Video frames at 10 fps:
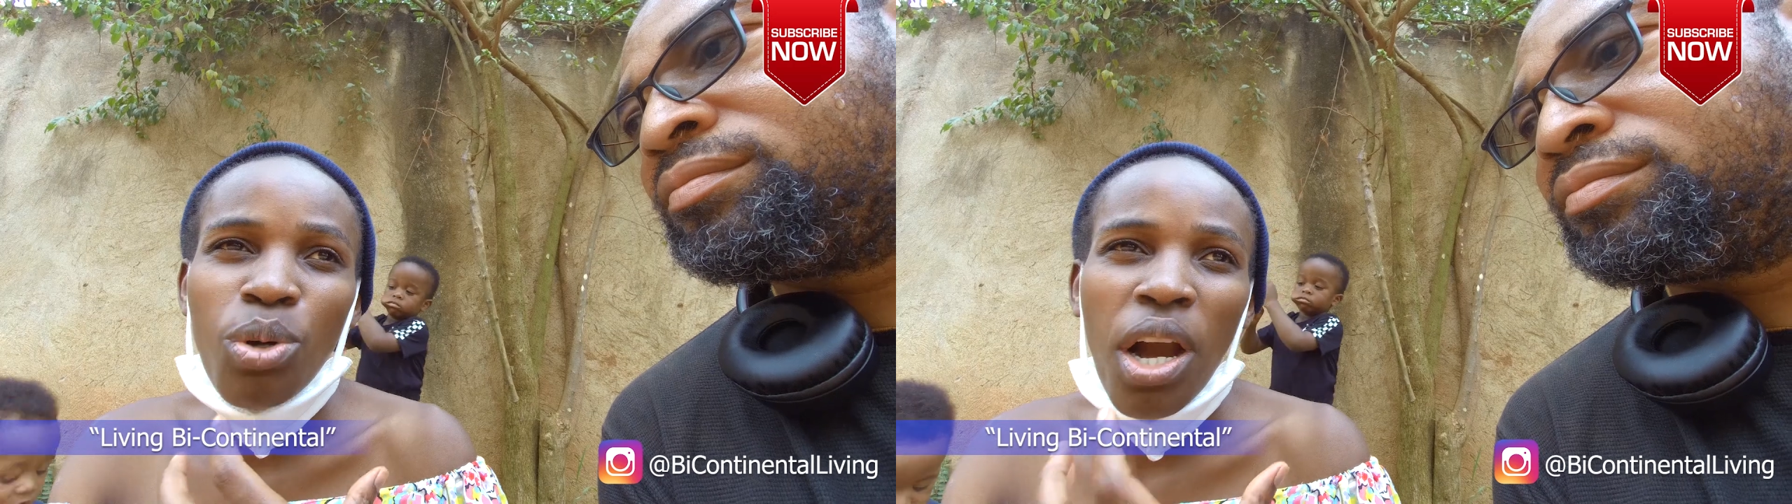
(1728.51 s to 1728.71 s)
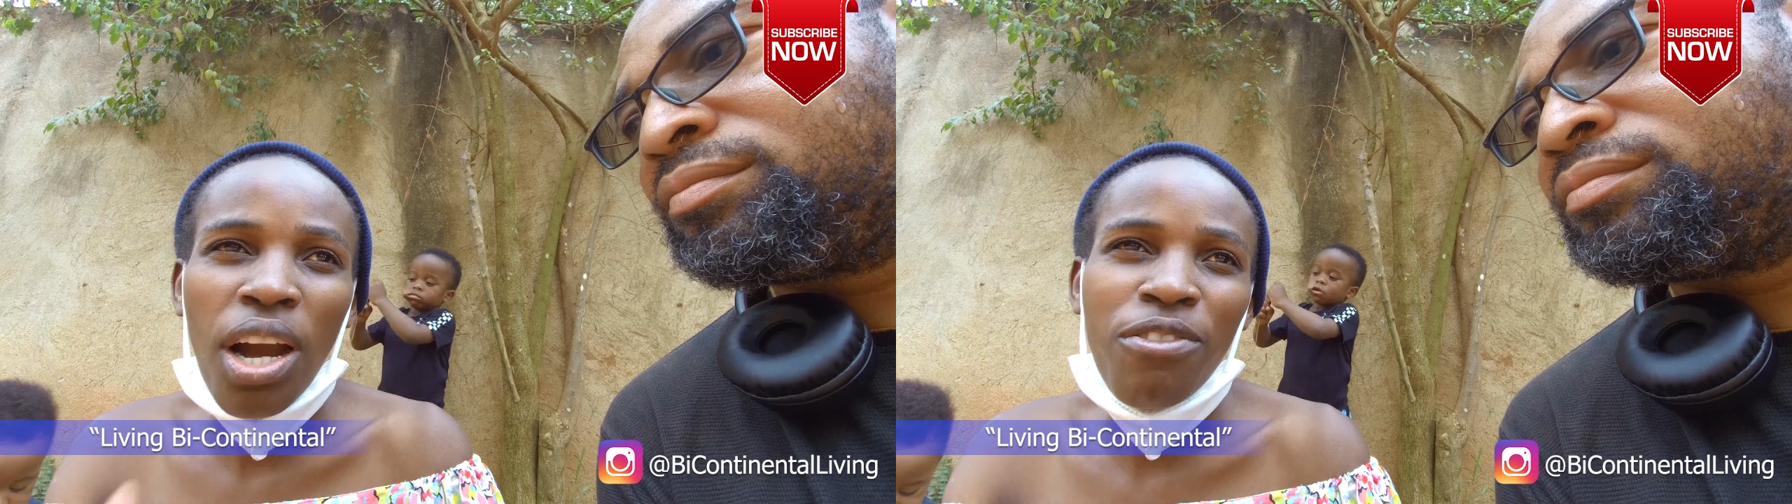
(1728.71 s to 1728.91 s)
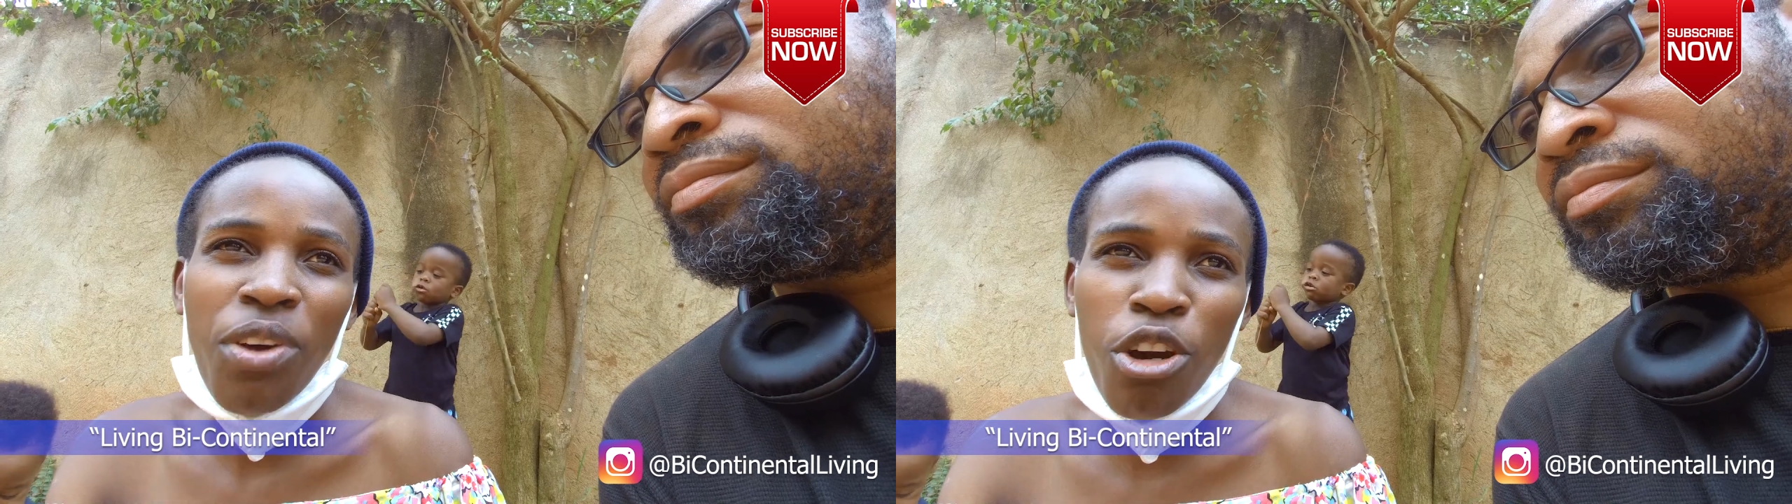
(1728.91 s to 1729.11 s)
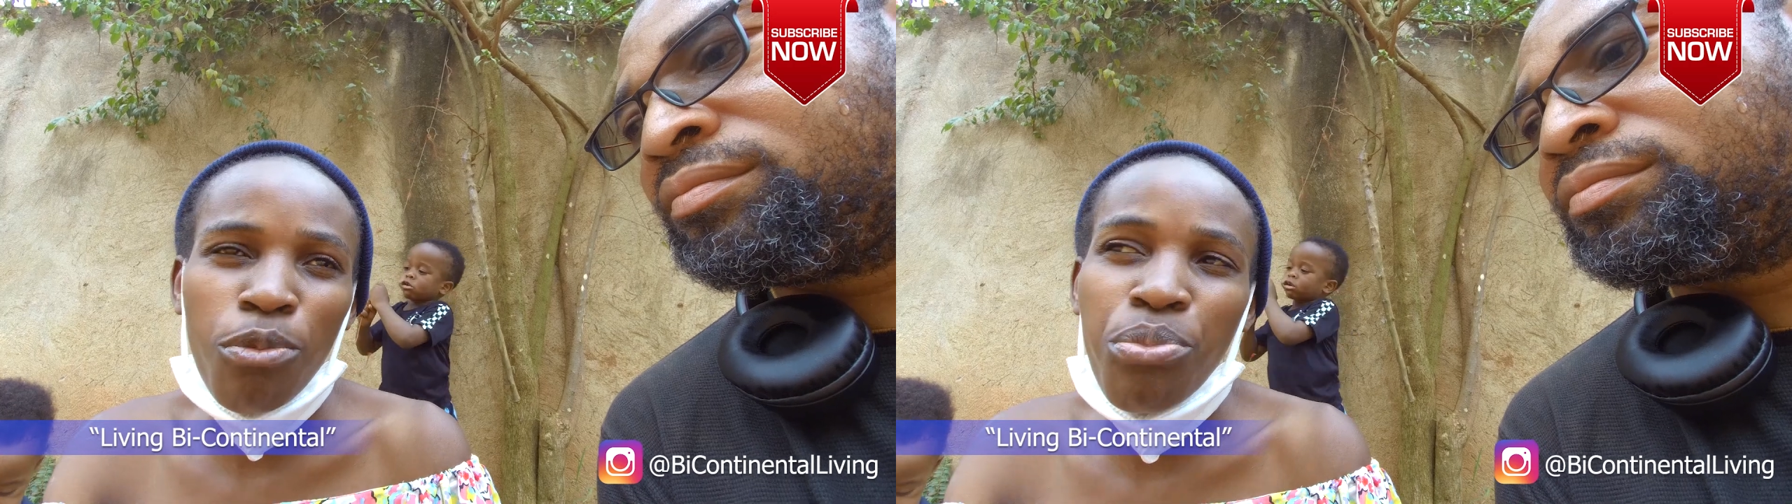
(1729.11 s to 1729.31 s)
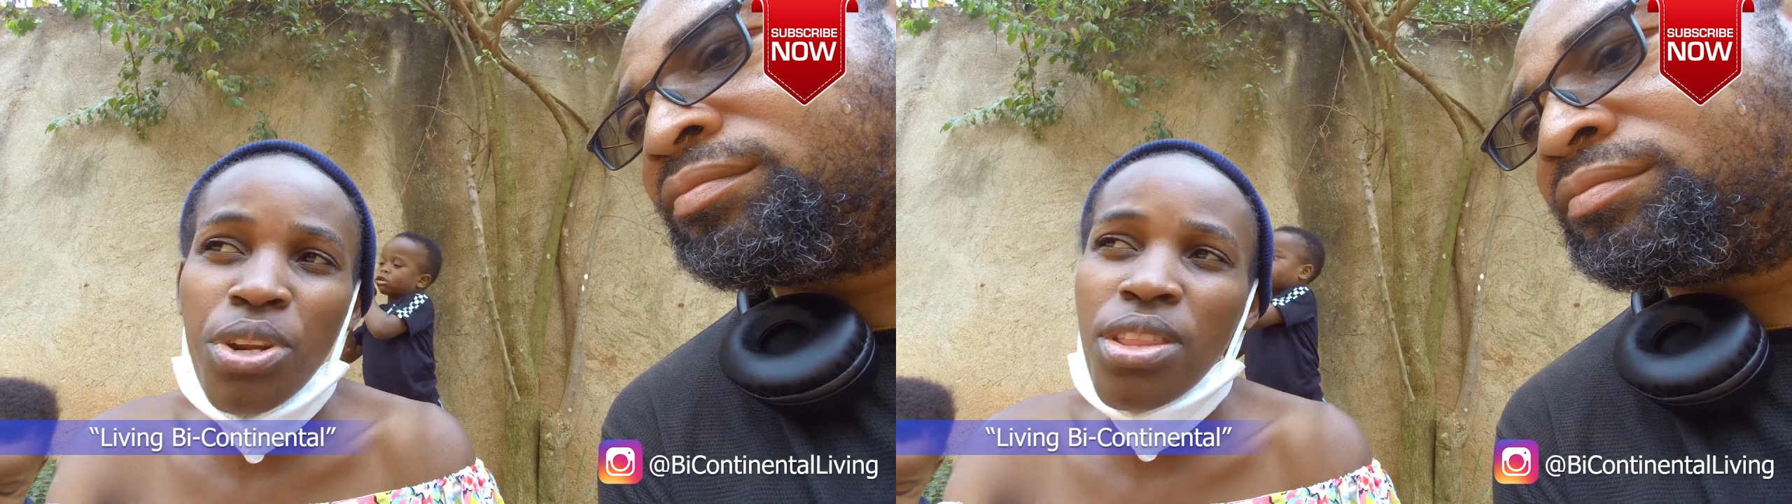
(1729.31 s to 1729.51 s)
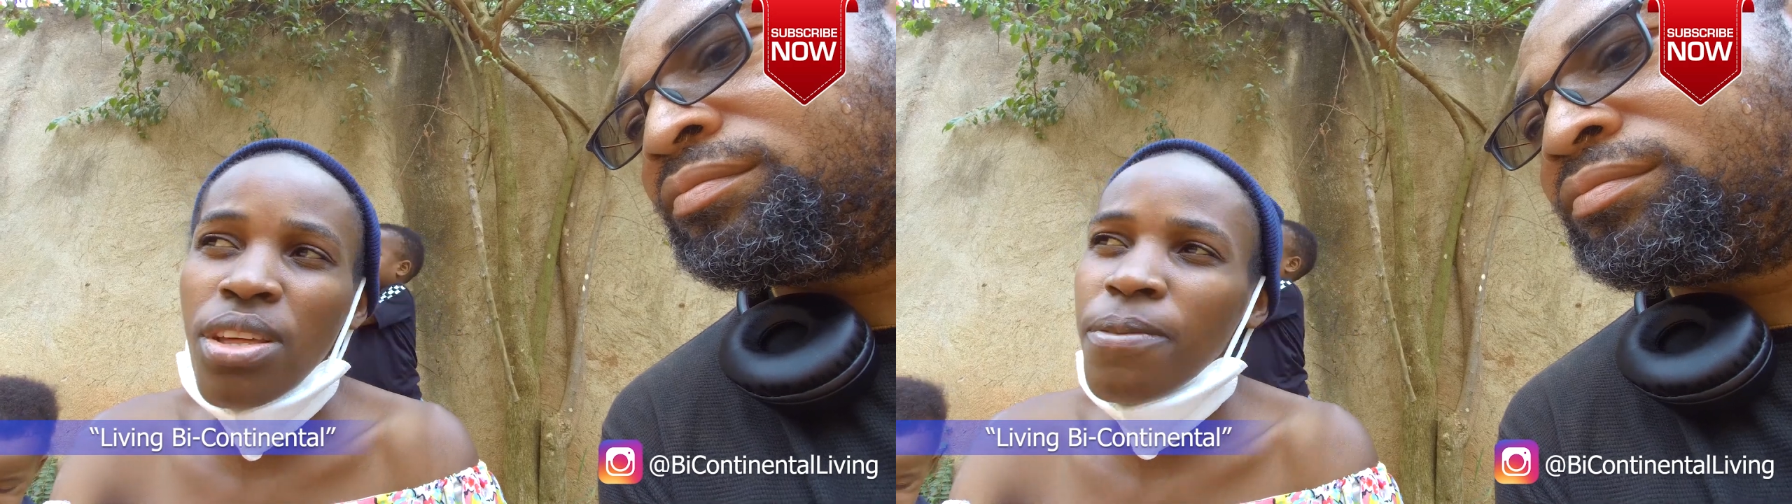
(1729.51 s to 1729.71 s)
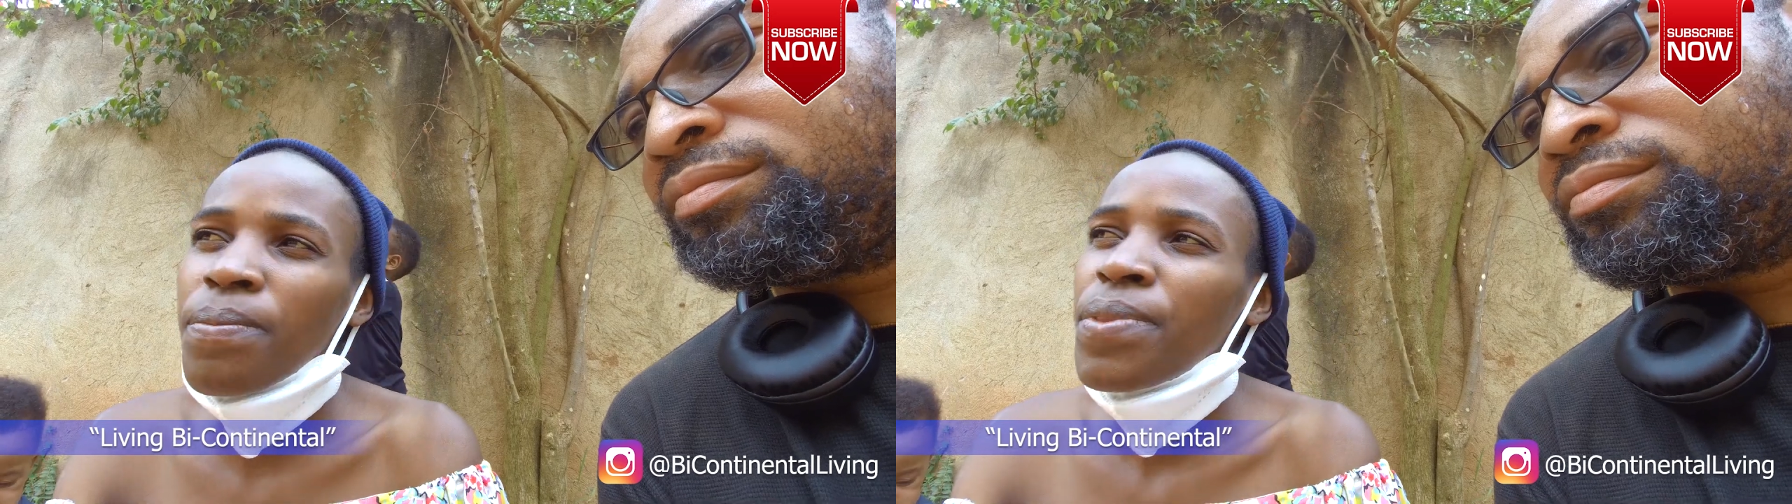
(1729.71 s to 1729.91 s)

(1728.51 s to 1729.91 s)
have help breathing,